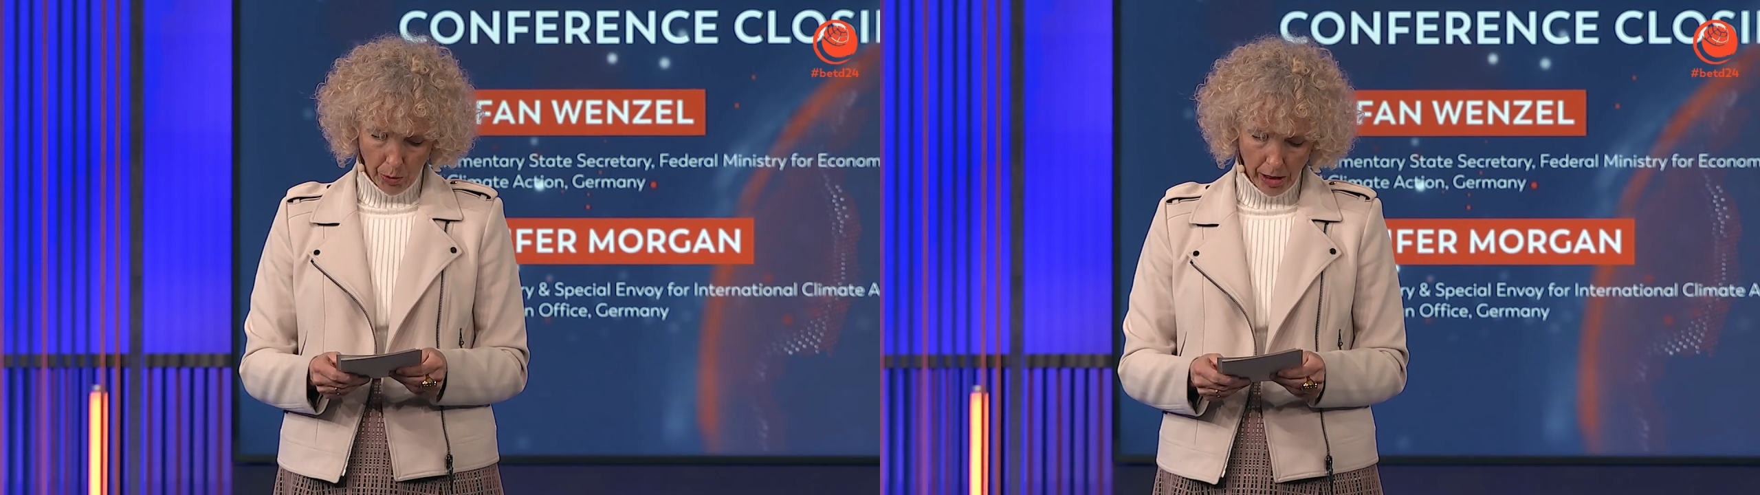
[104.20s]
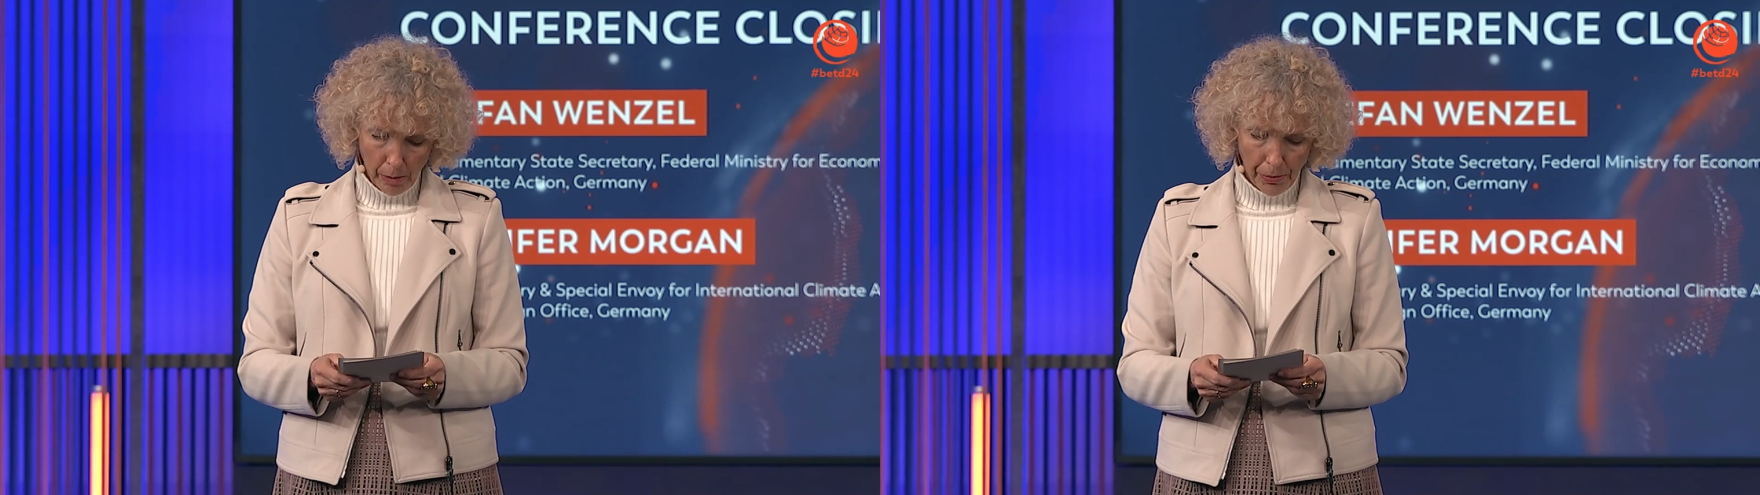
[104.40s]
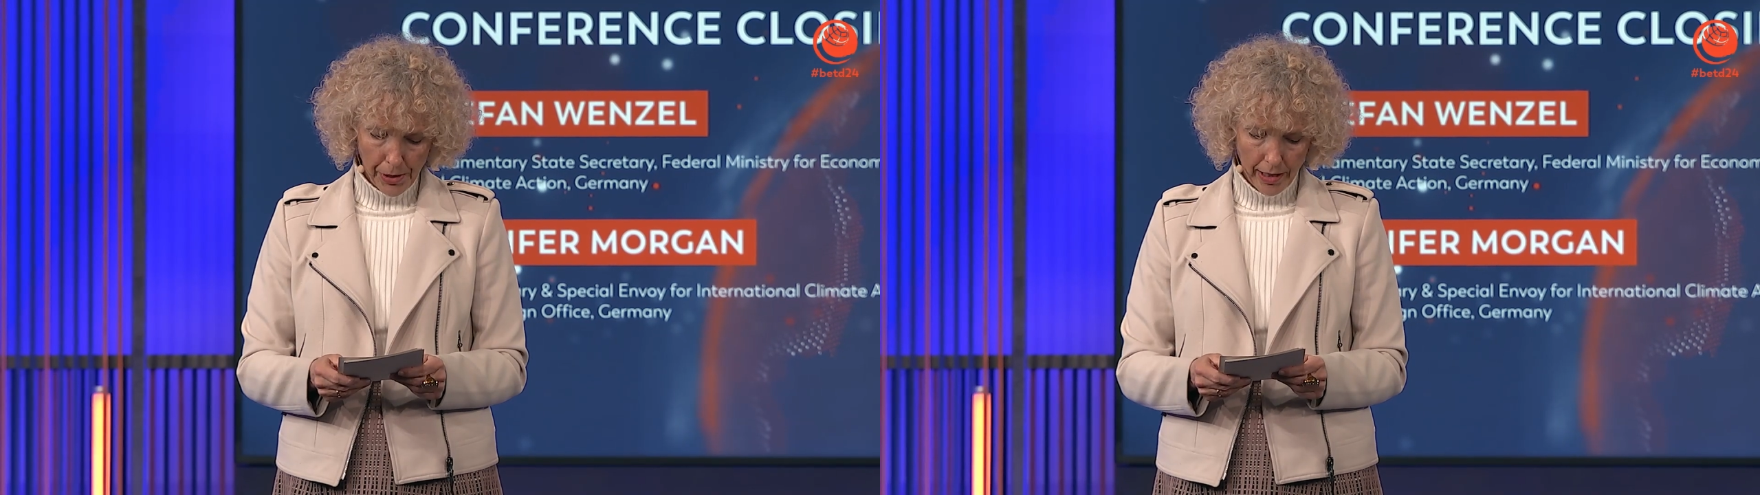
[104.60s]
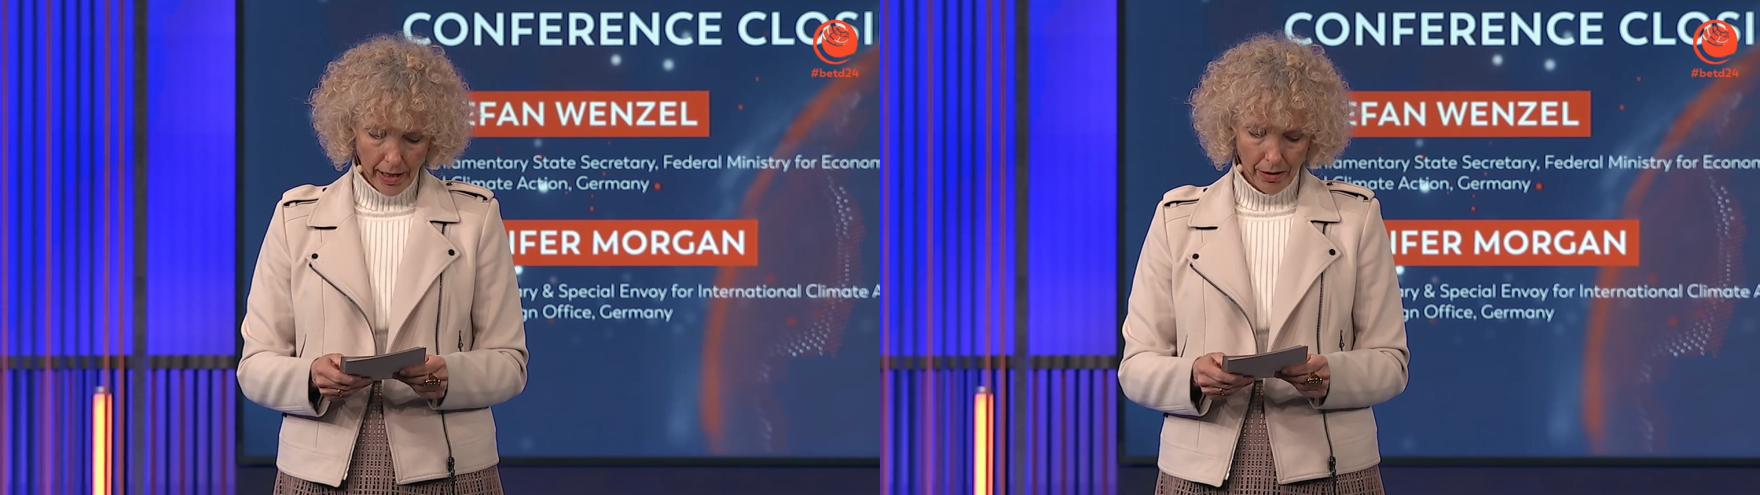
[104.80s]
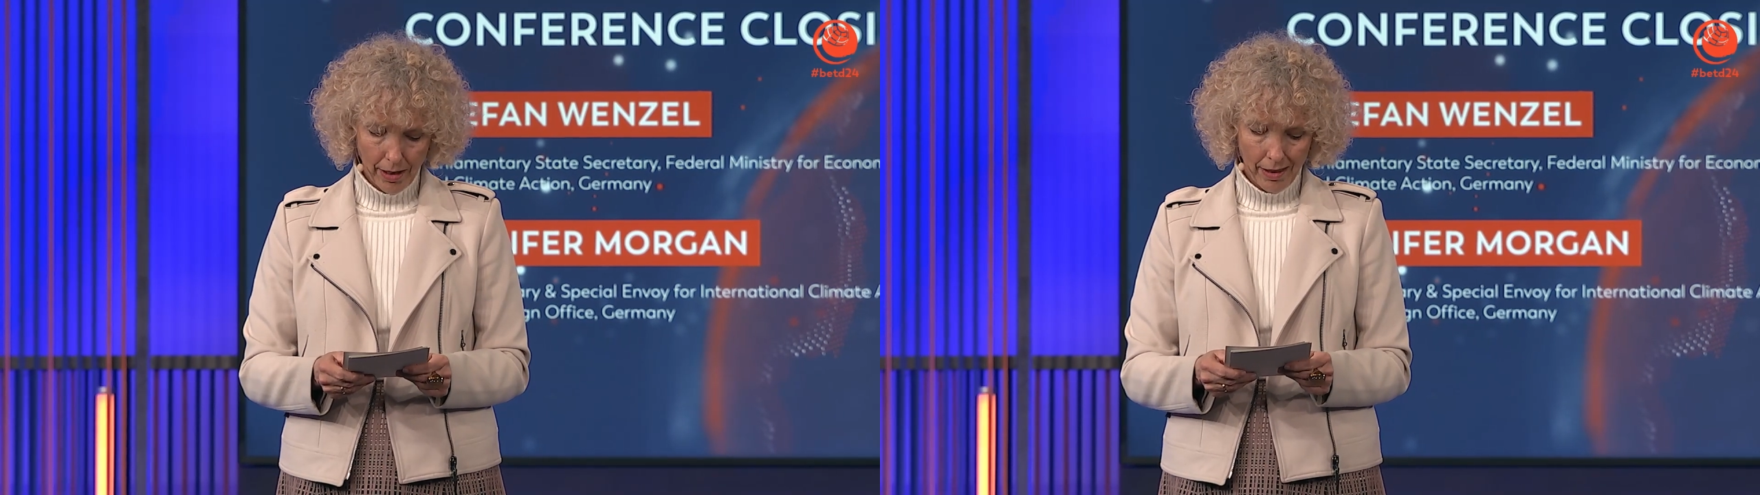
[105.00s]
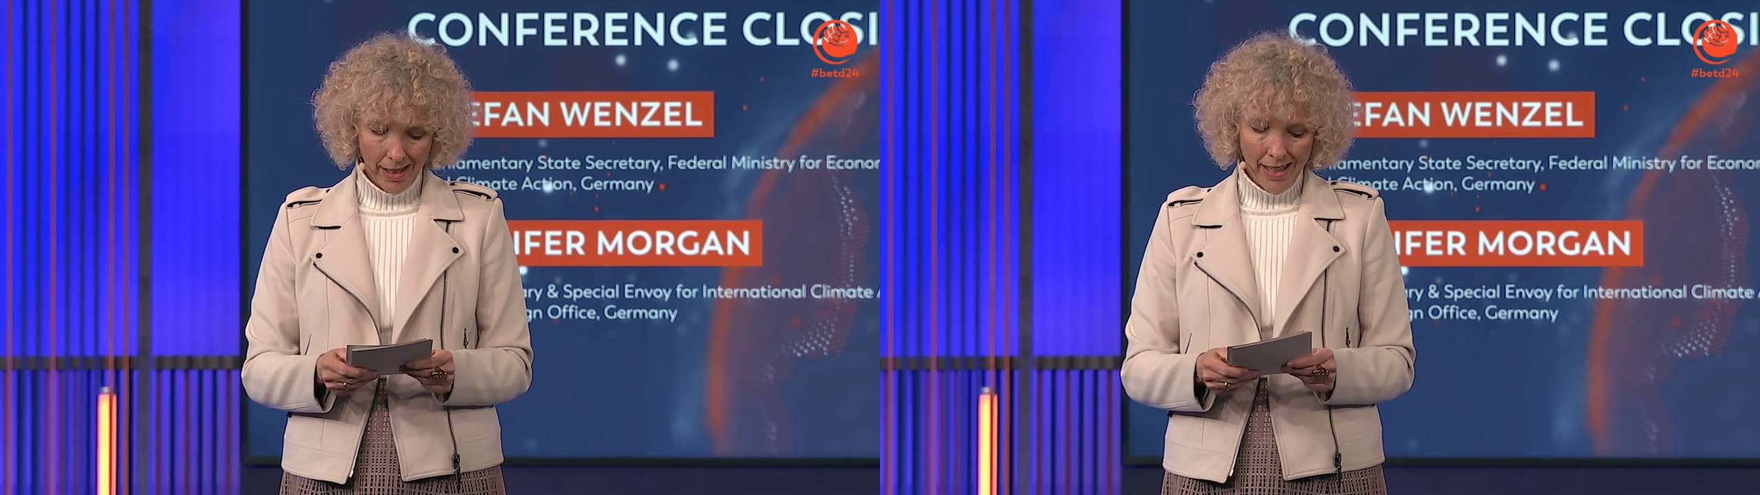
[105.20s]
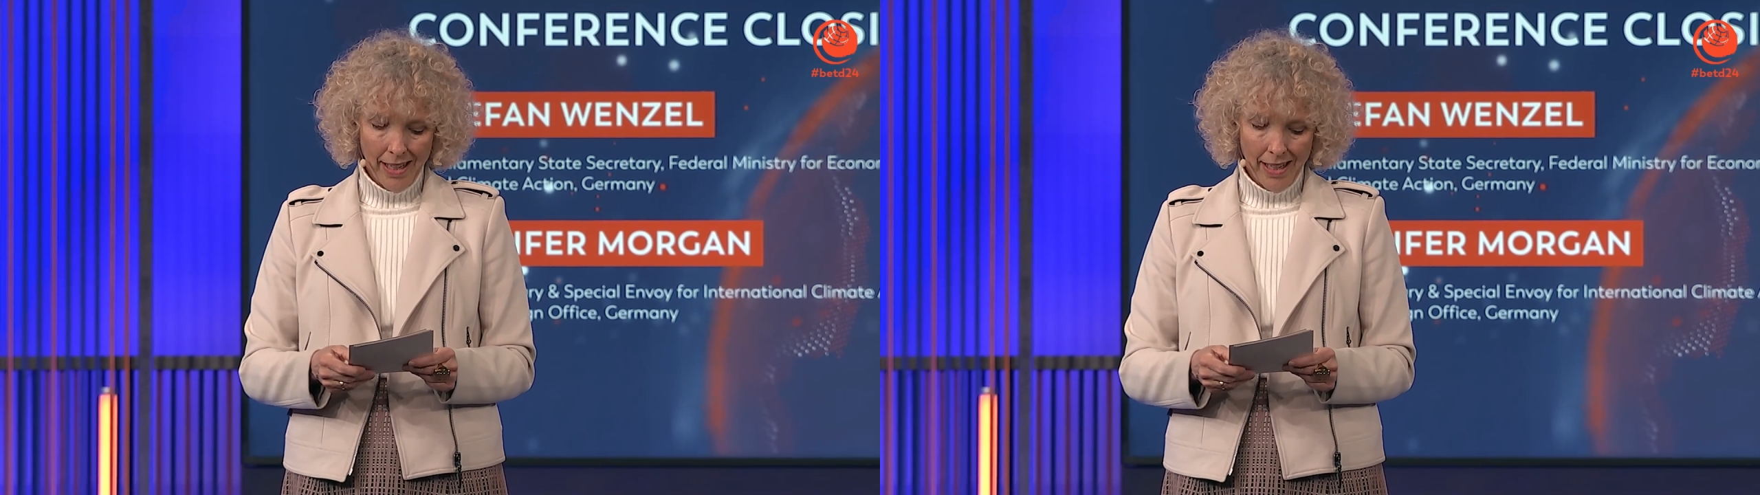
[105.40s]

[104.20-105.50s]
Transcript: well, he pointed out that,